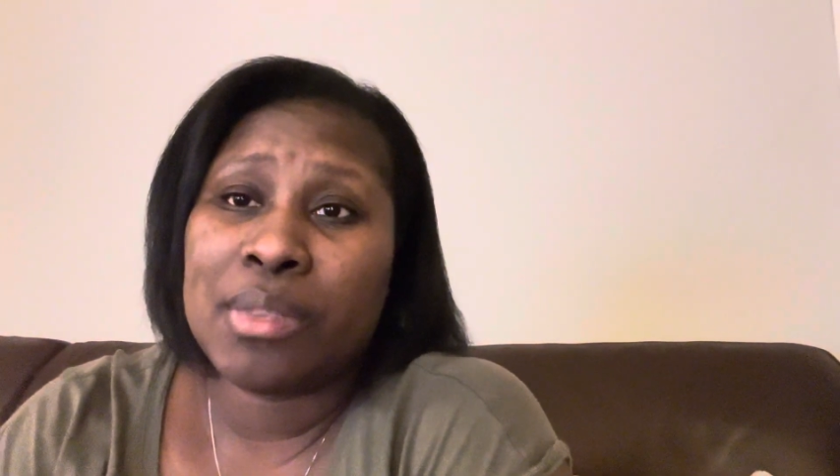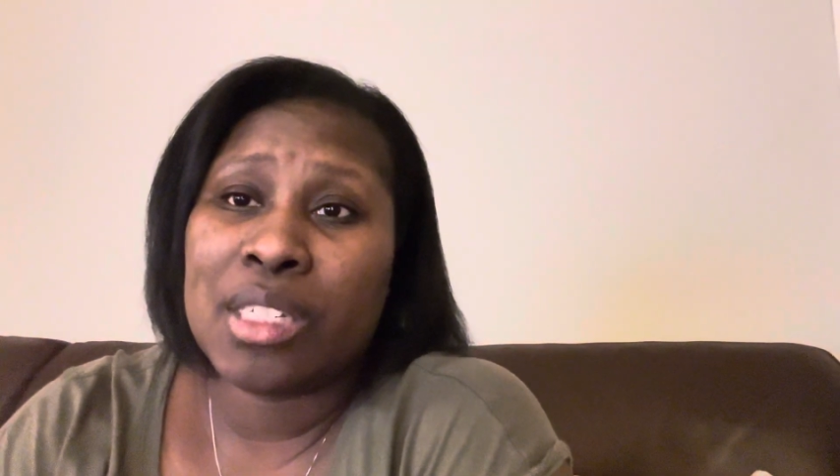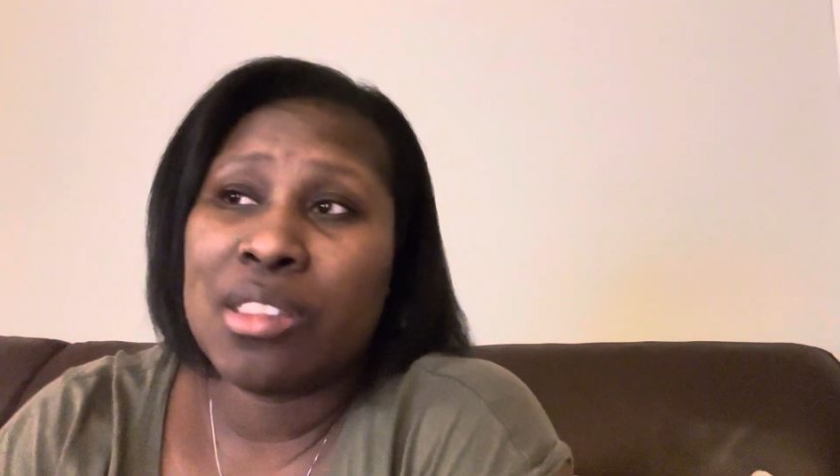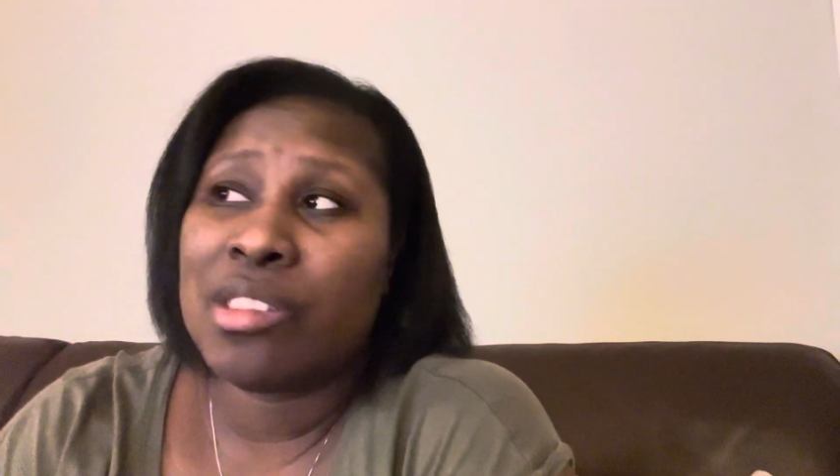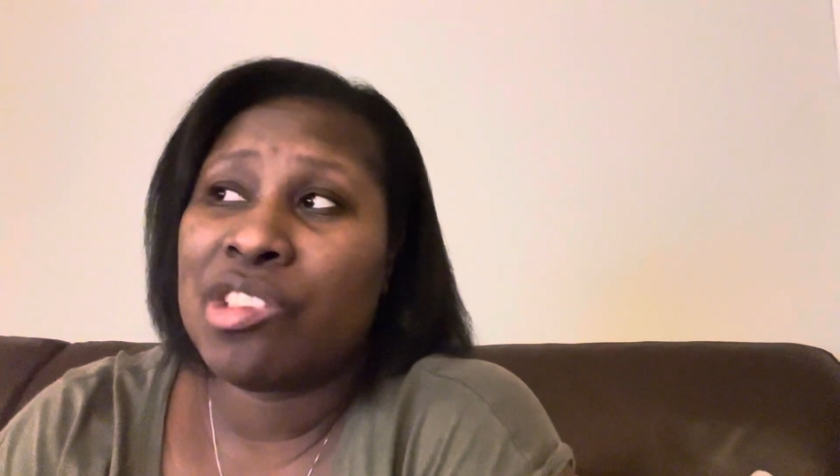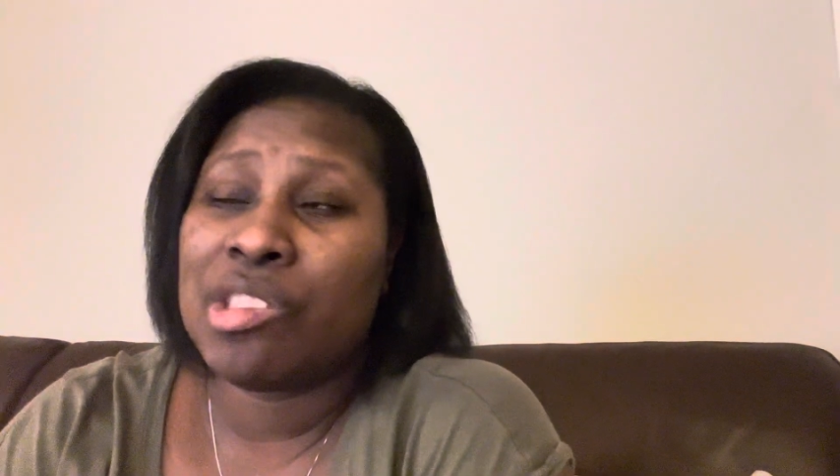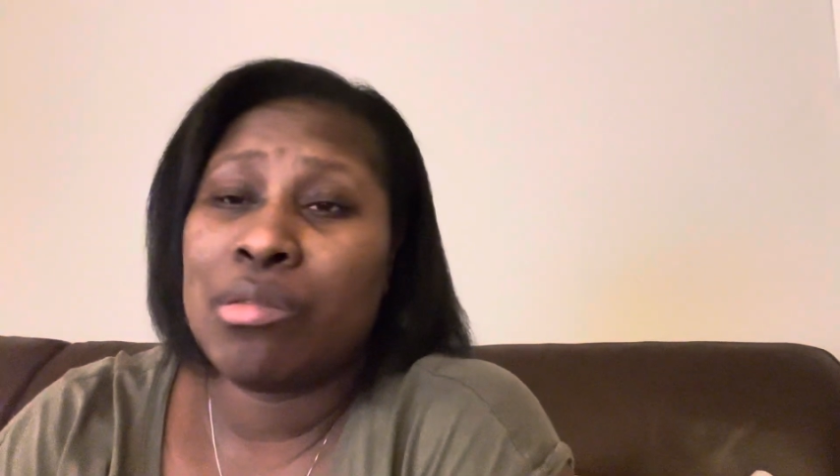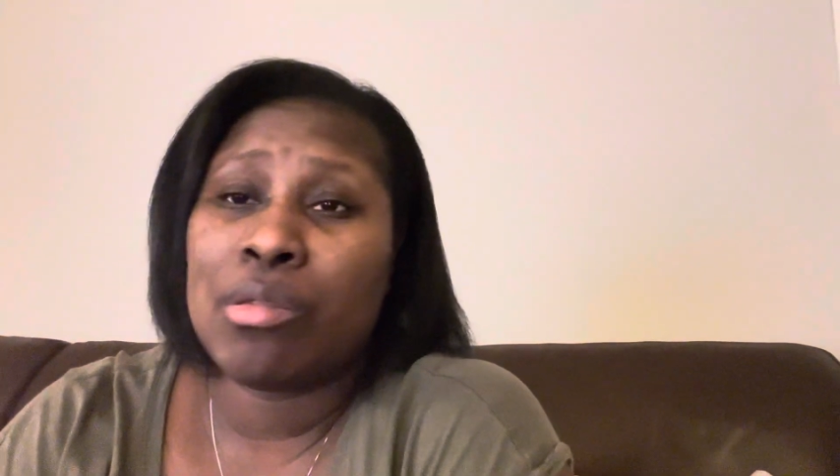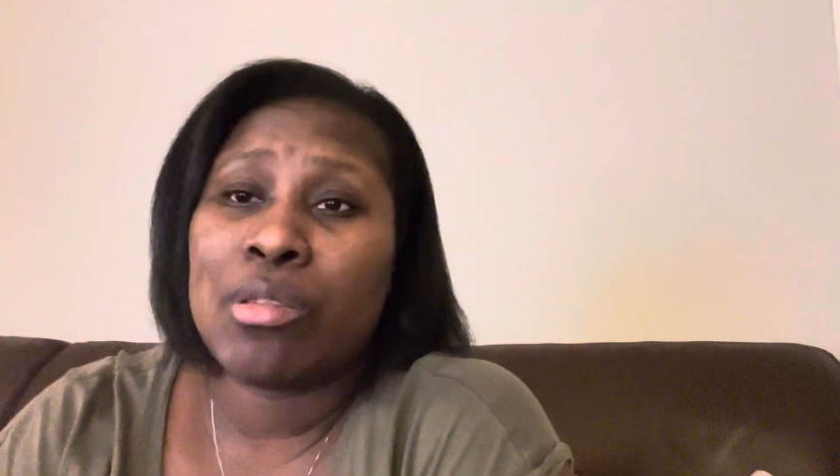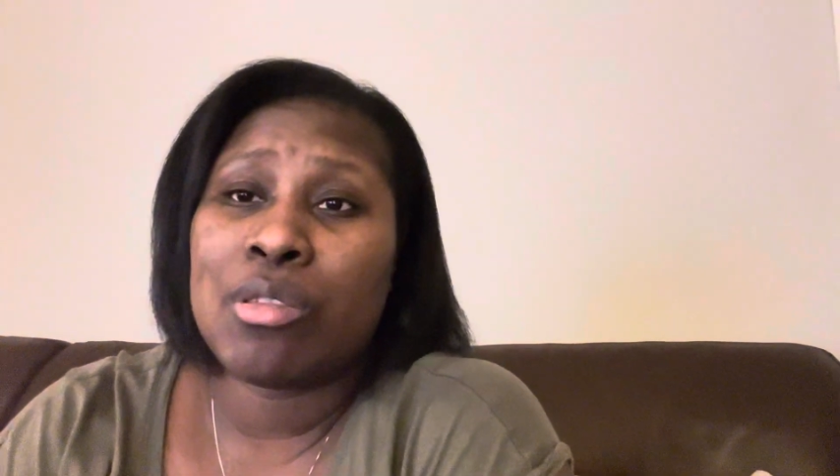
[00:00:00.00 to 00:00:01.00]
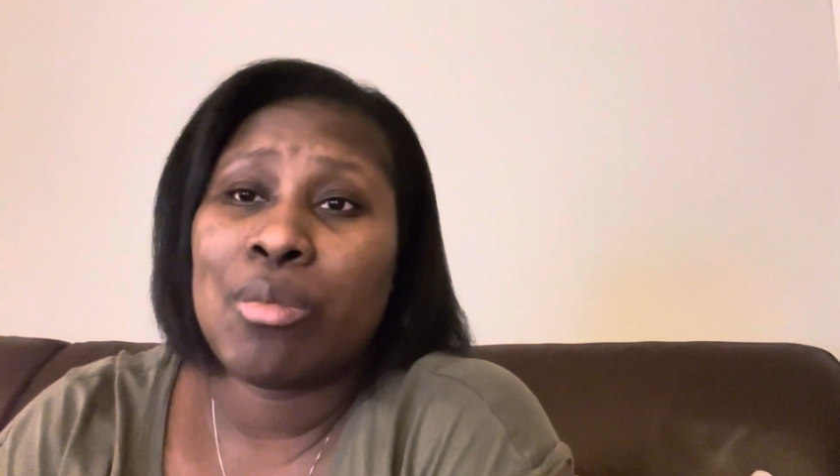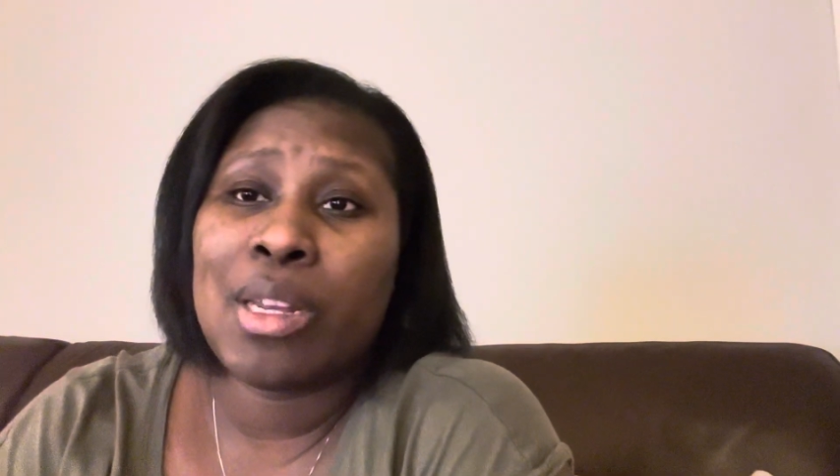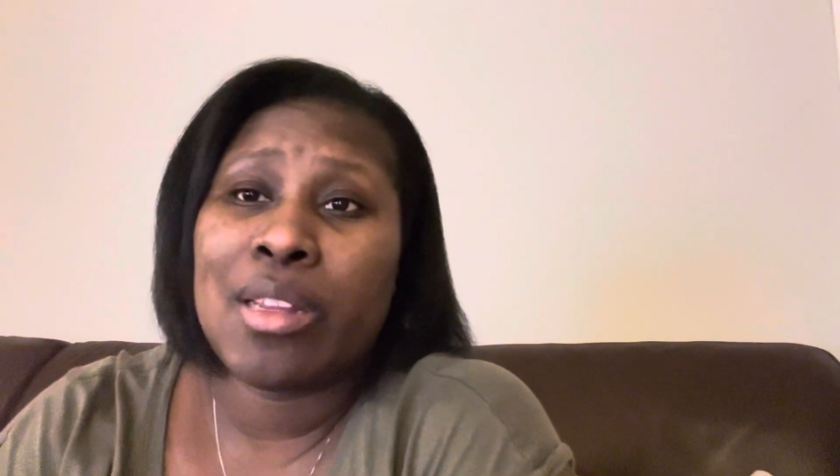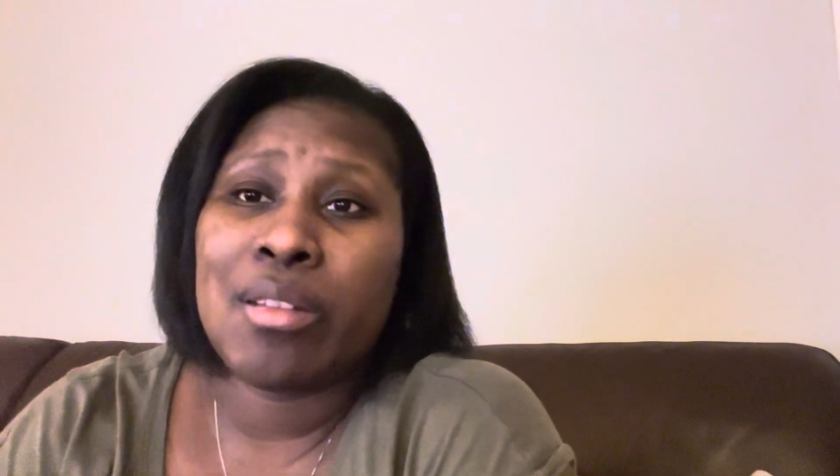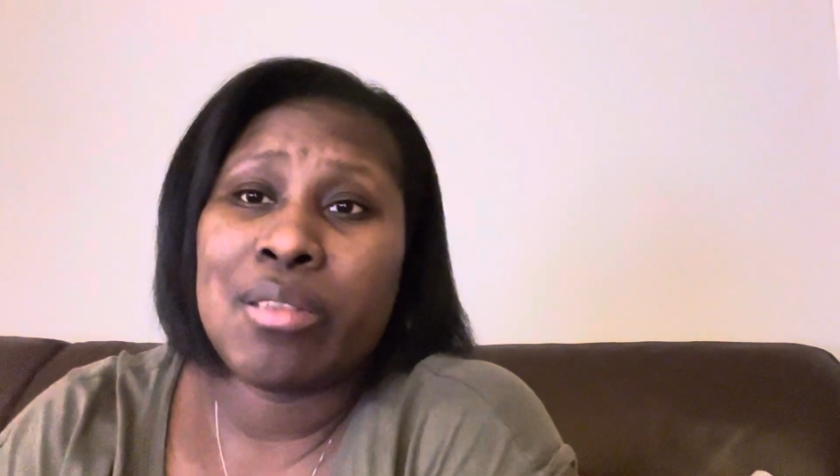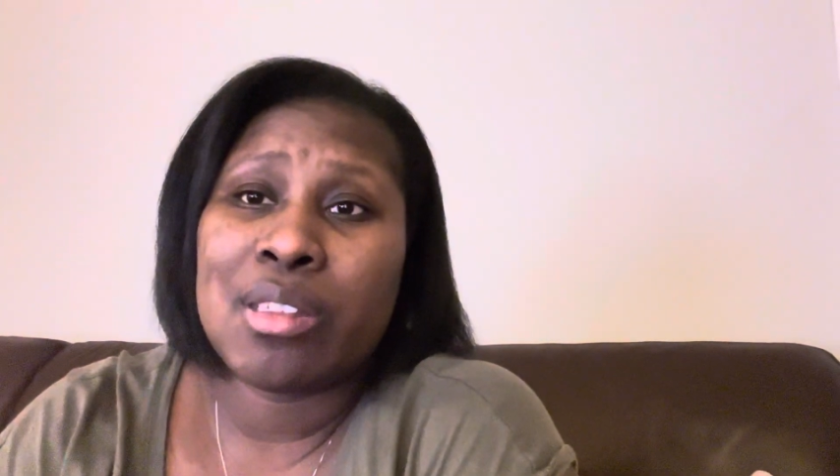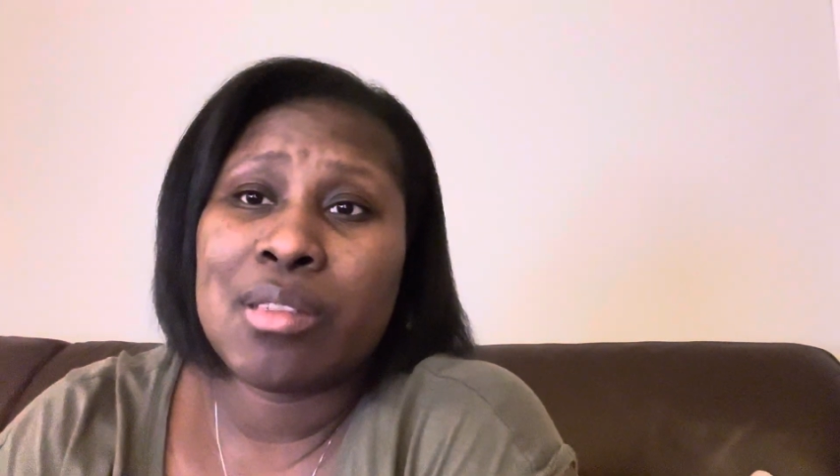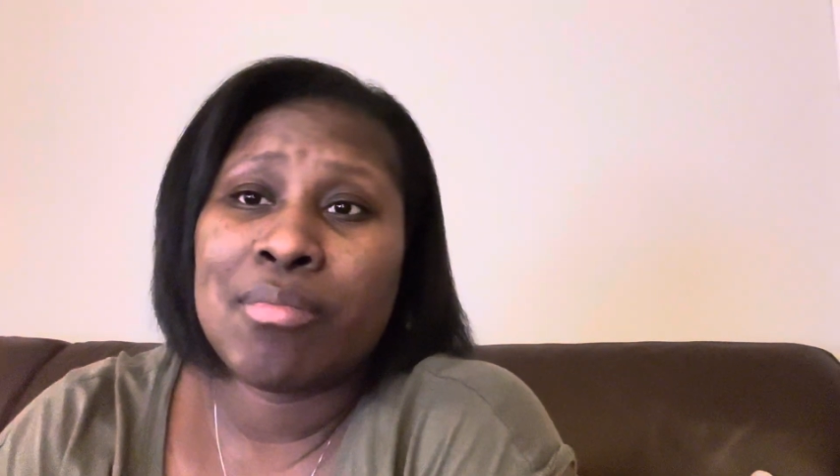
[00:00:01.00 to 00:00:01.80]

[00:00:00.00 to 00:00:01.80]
because she don't talk to nobody else.